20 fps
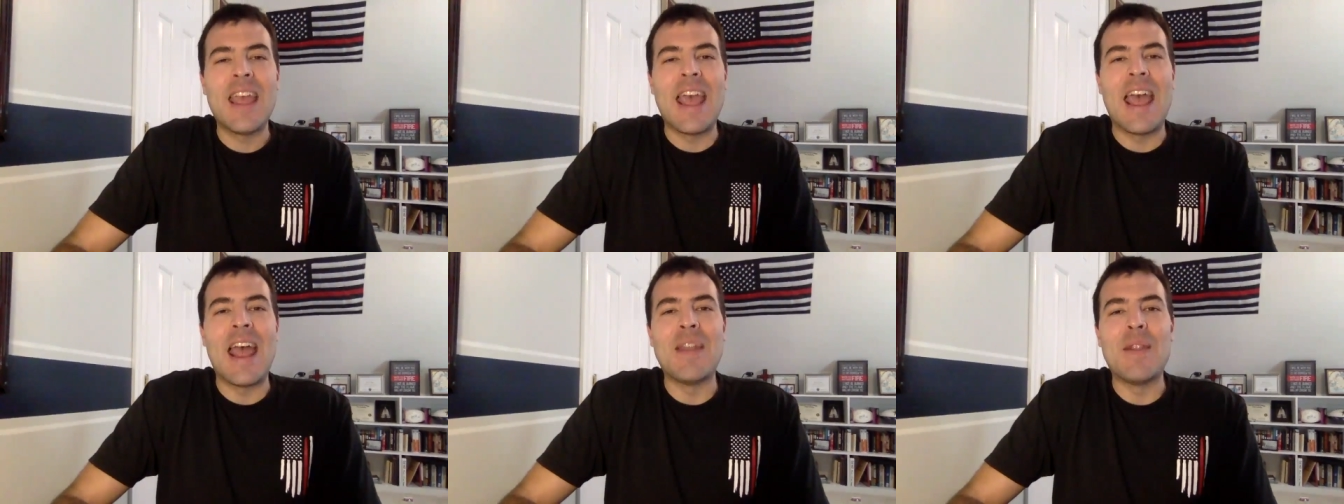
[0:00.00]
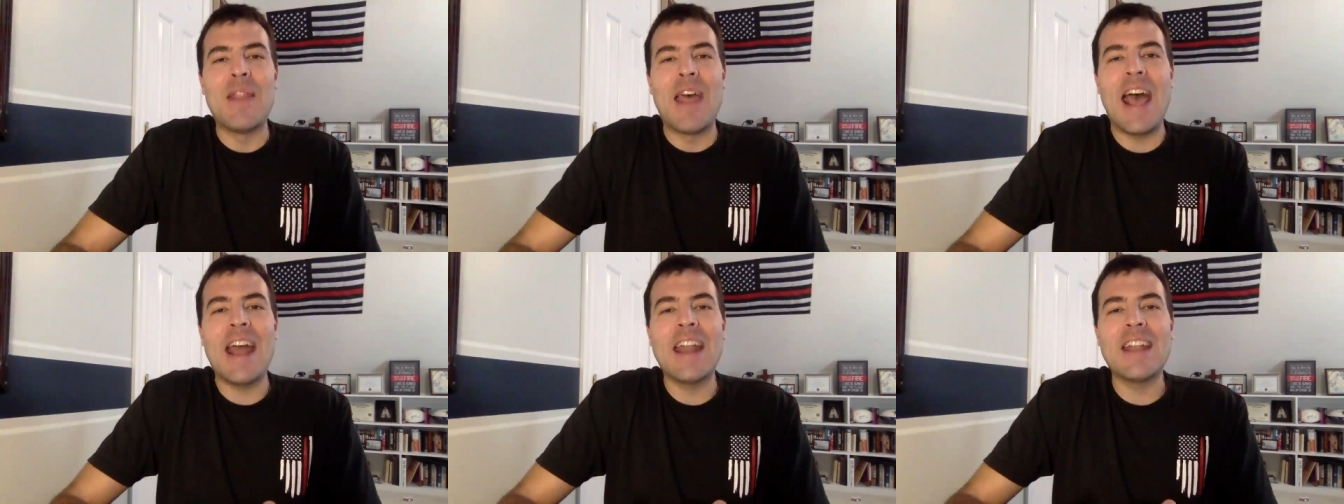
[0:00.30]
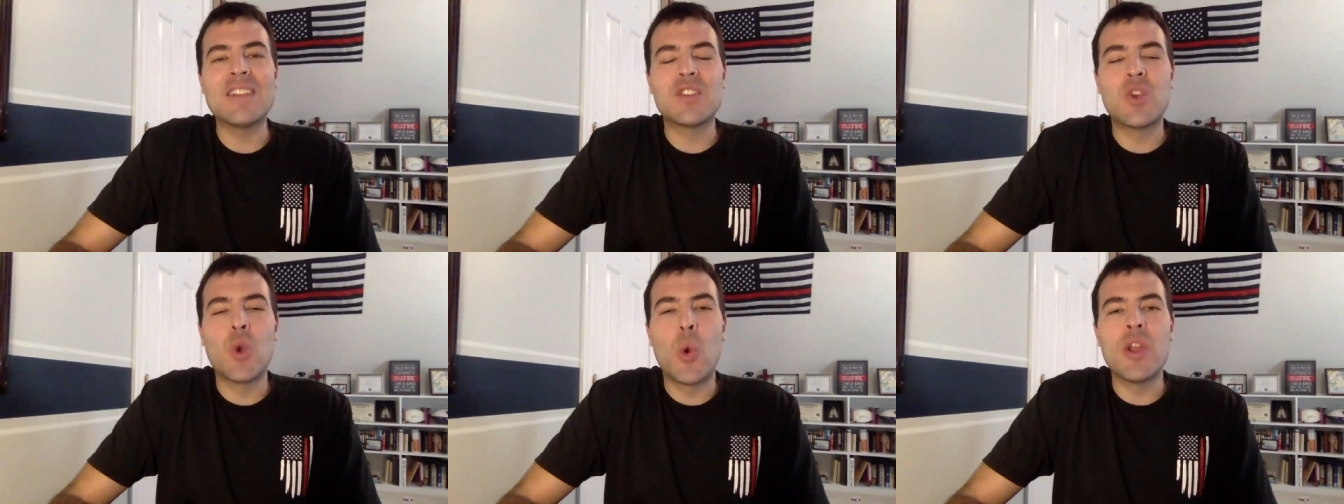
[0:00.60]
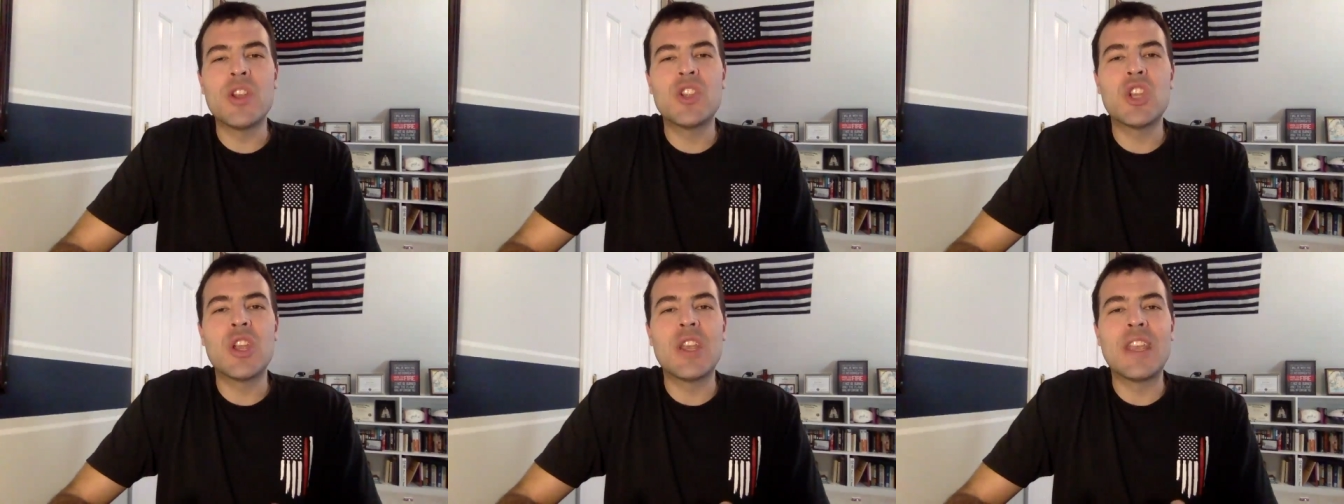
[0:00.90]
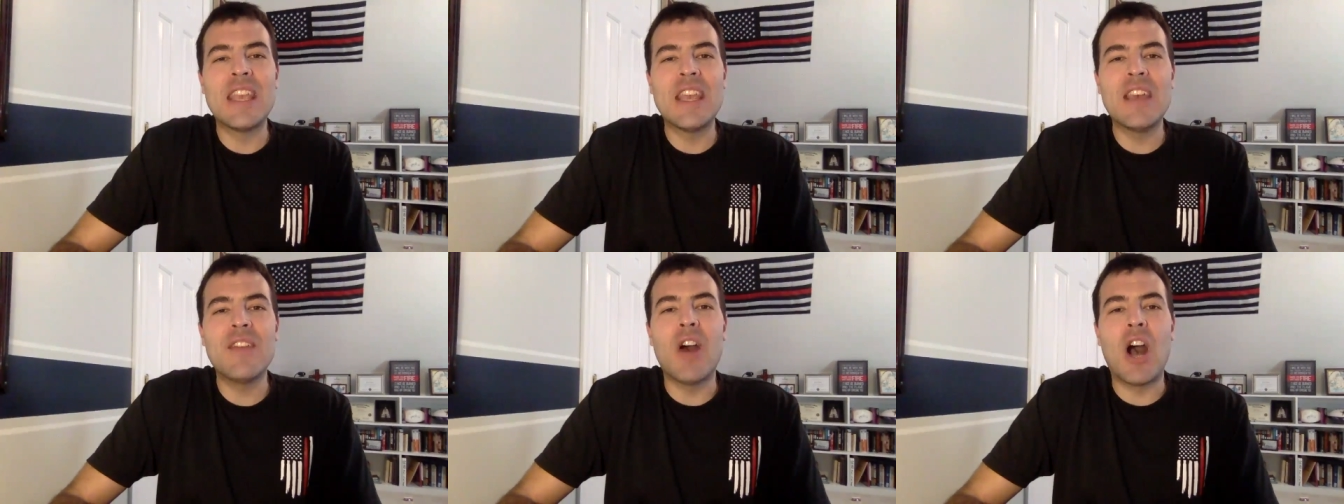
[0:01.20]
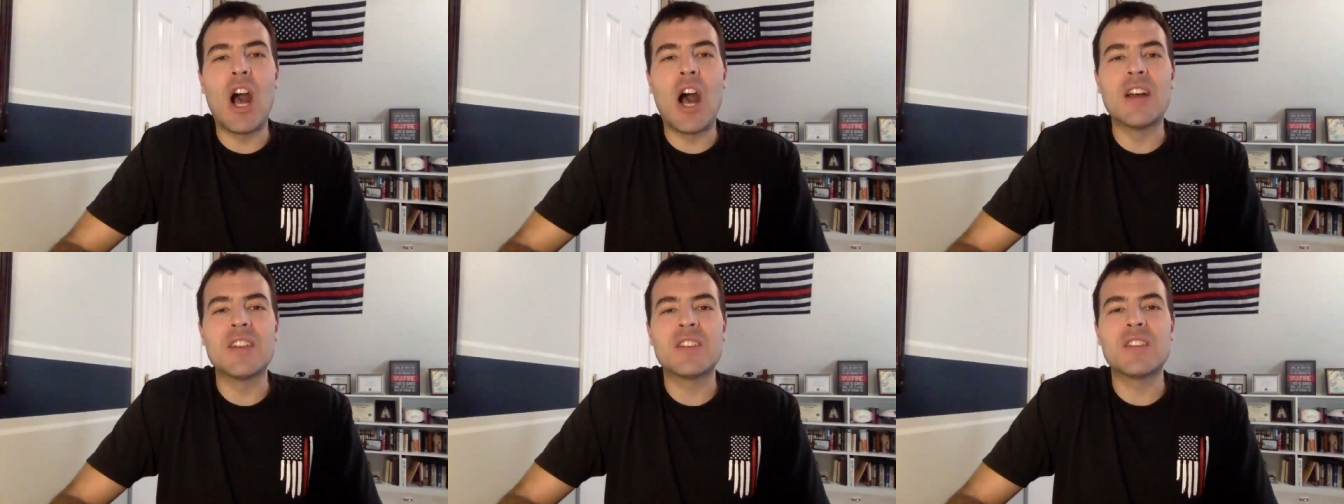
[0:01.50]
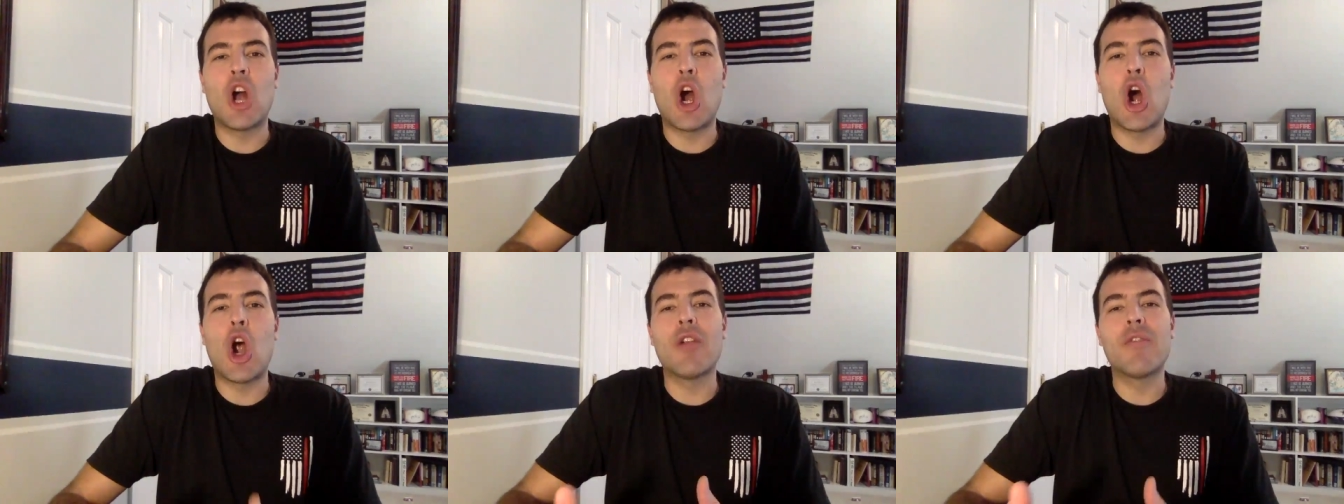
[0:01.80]
And that is going to give
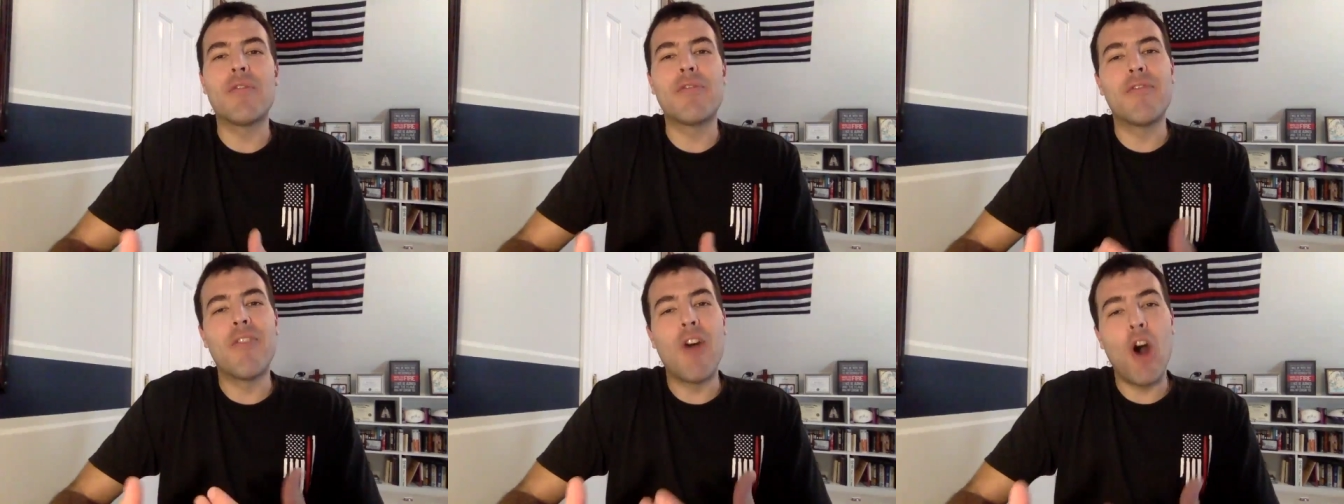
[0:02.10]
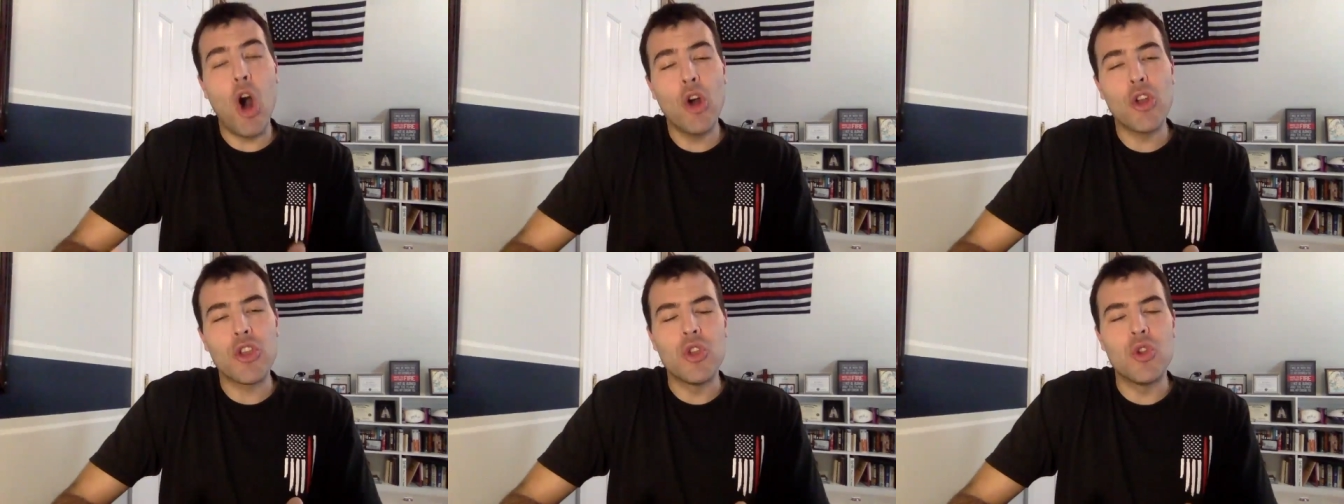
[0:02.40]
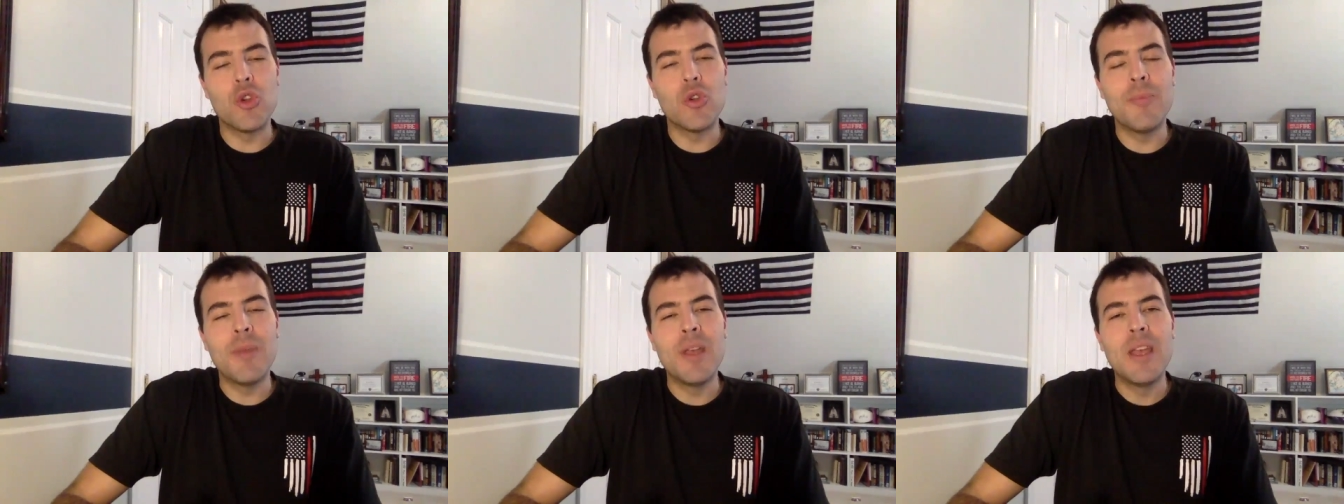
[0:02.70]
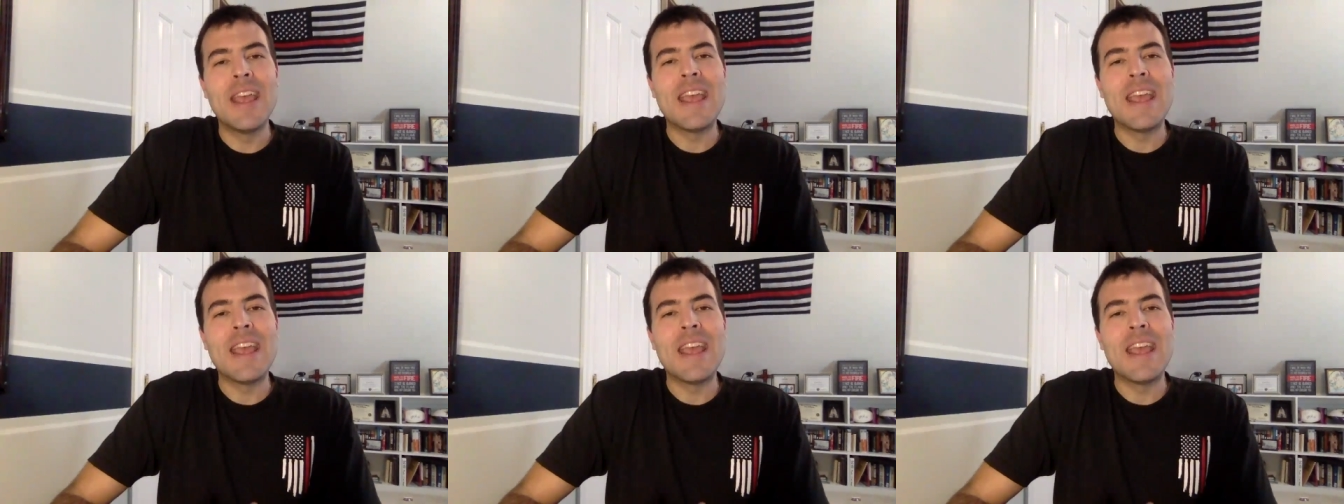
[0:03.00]
us our volume